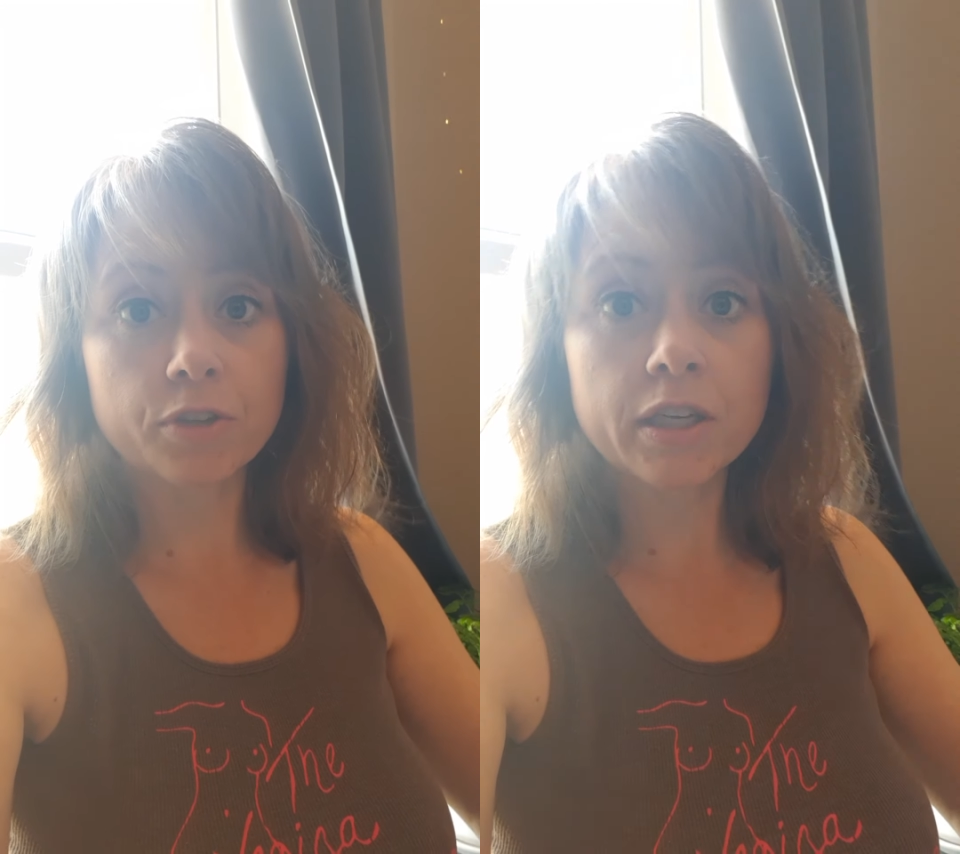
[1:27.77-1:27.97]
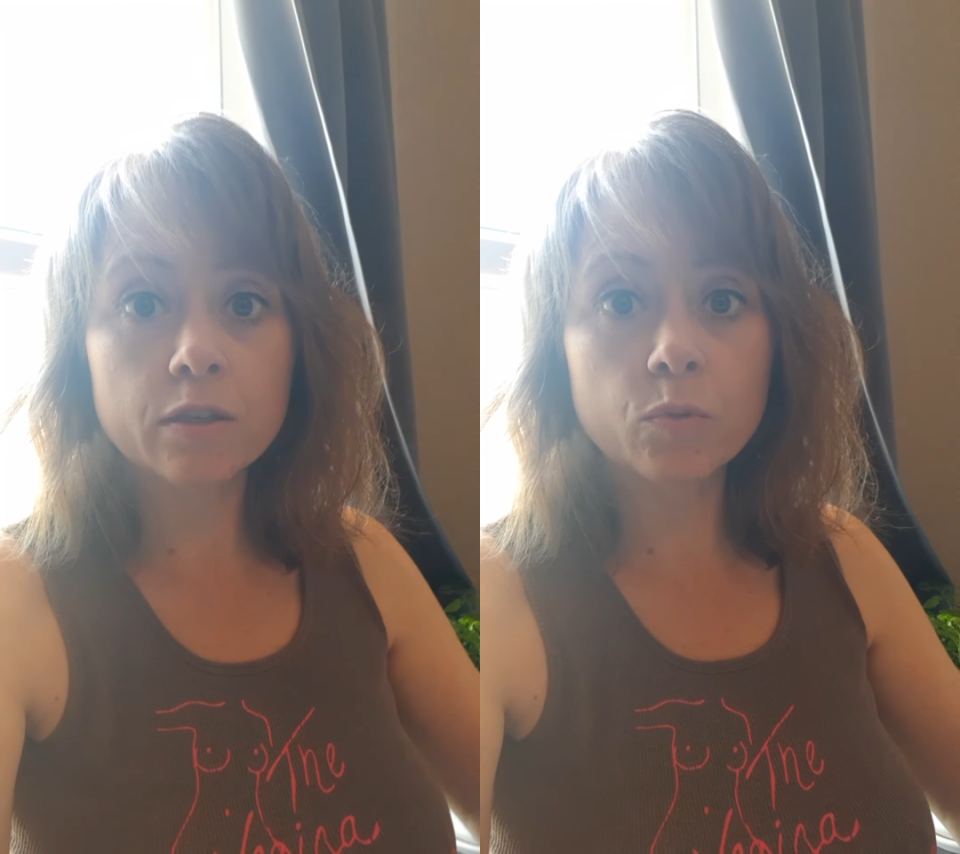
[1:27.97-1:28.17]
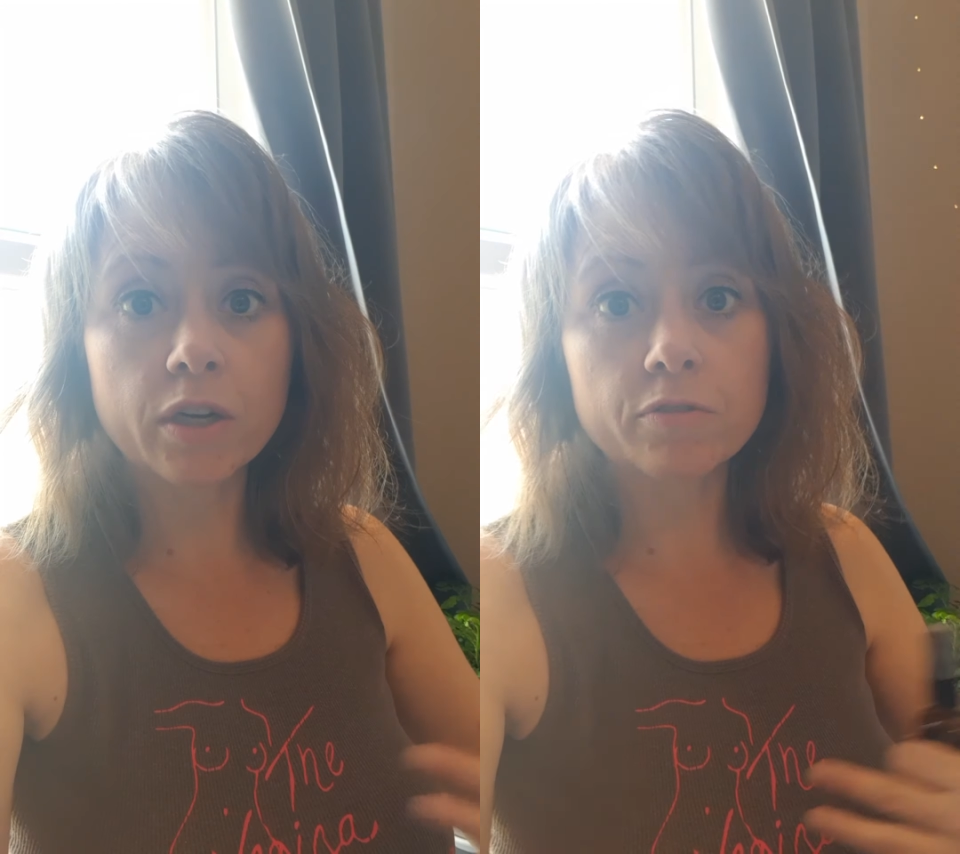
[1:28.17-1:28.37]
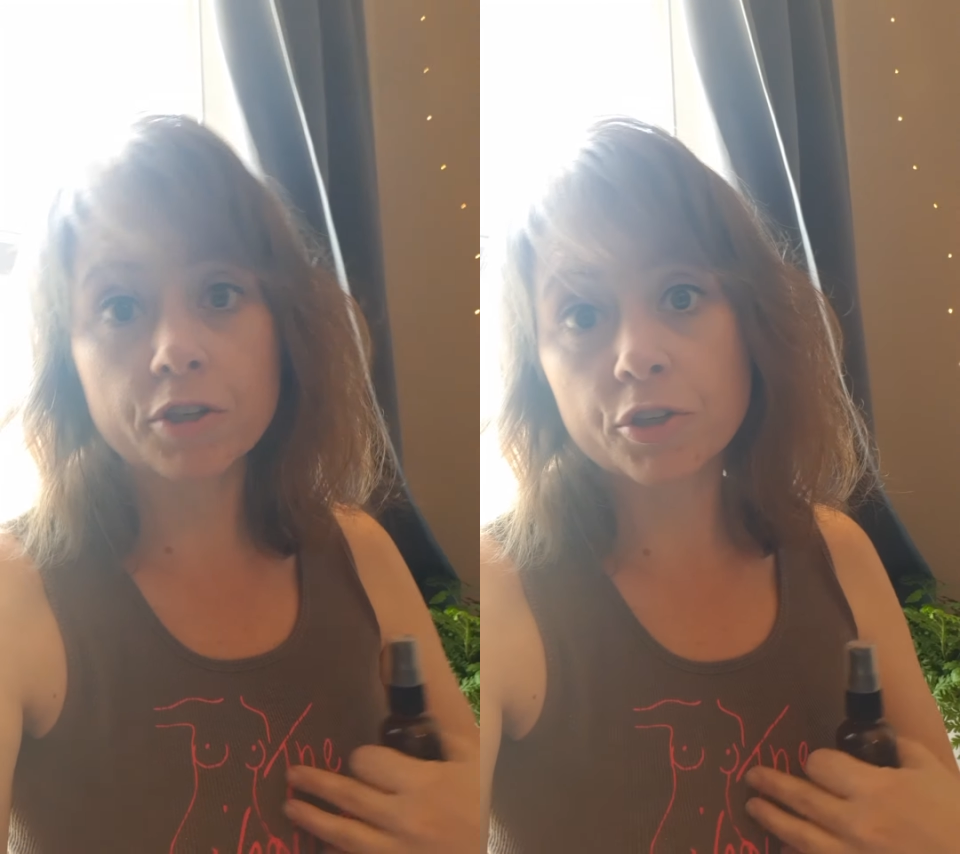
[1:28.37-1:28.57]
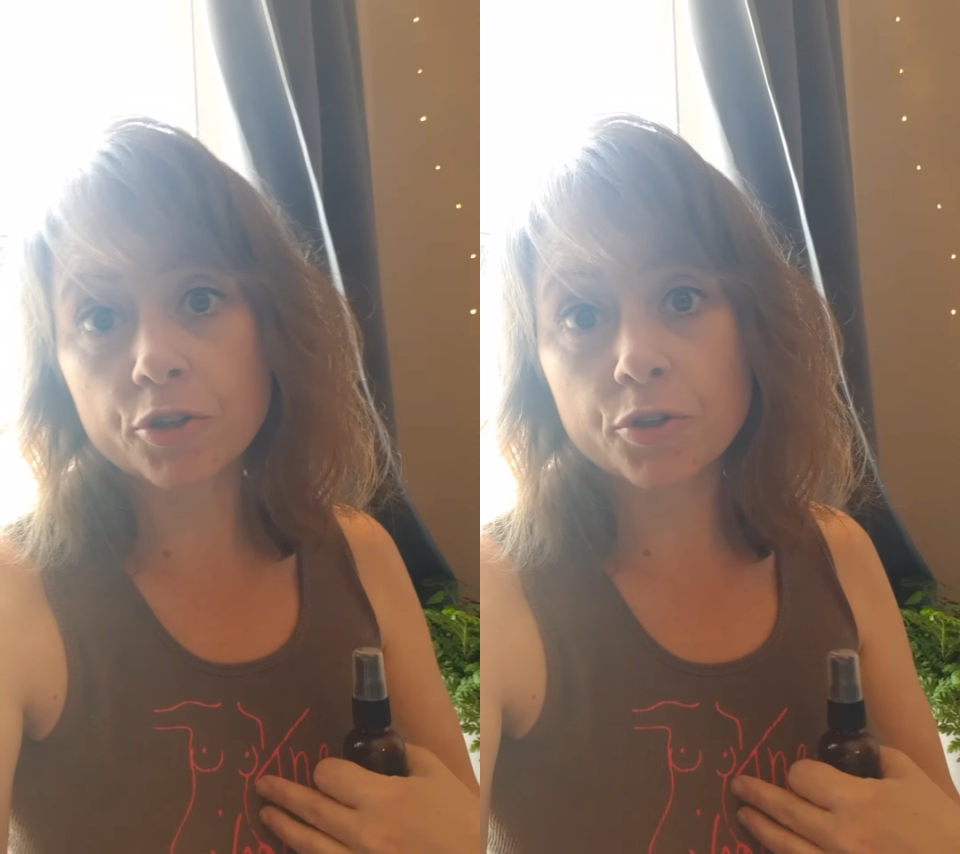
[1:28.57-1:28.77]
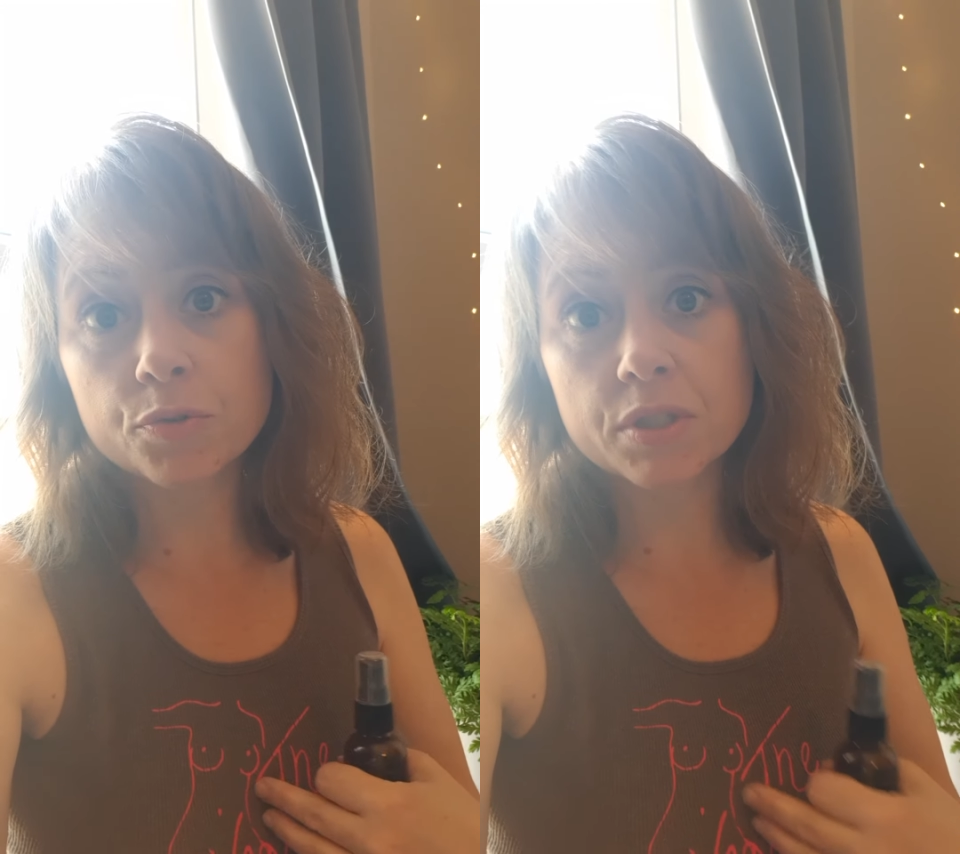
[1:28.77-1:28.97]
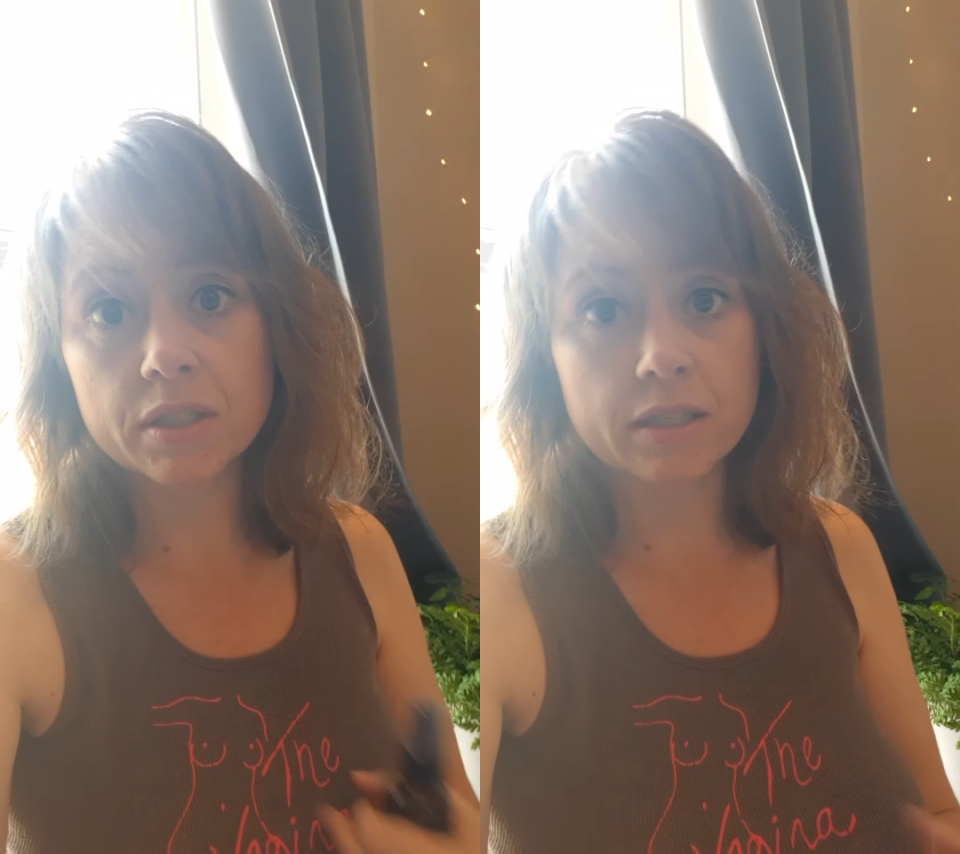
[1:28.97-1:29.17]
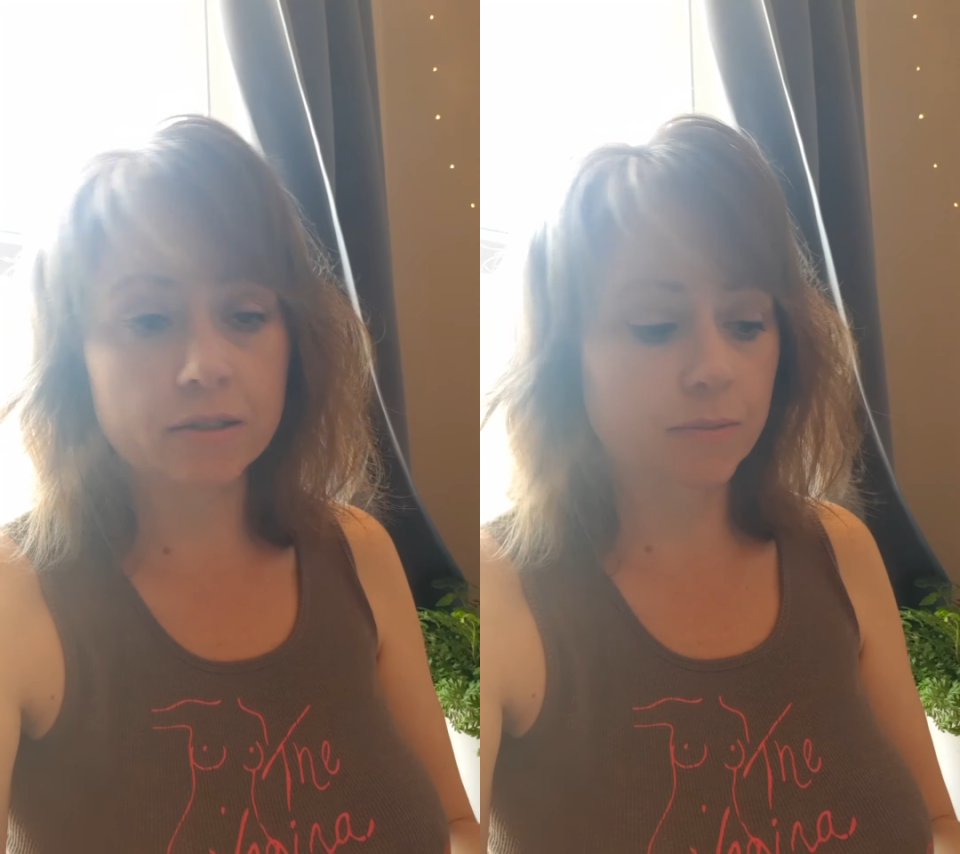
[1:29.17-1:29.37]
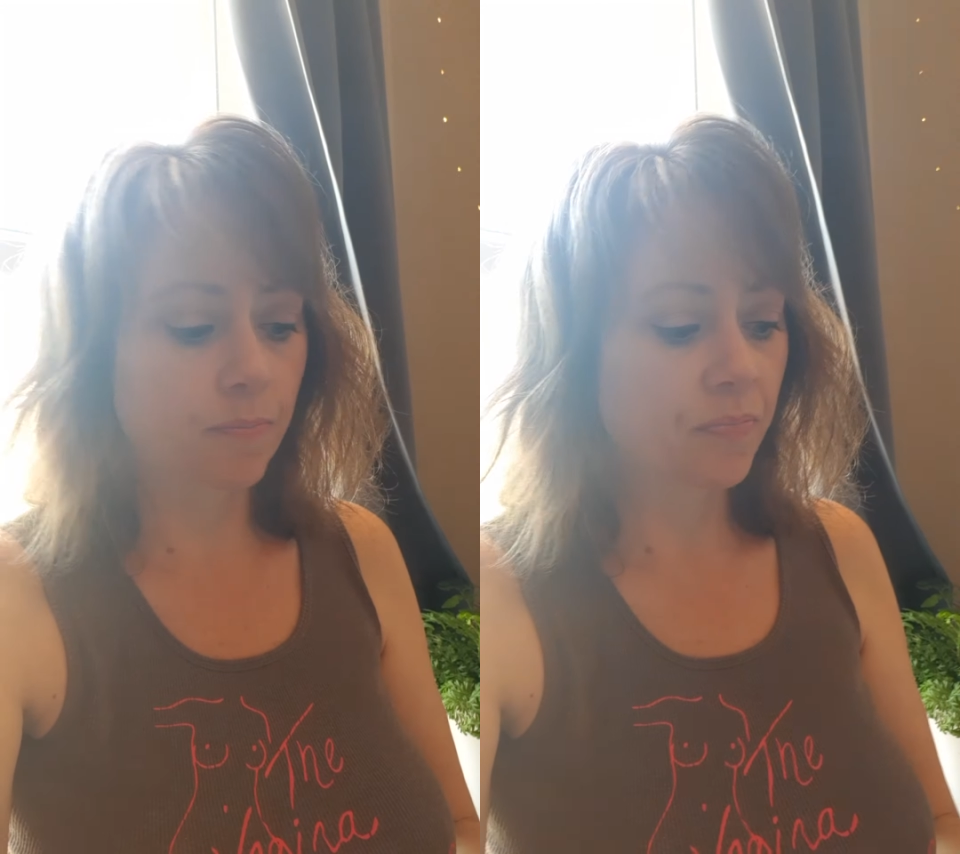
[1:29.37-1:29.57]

in whenever you're using this.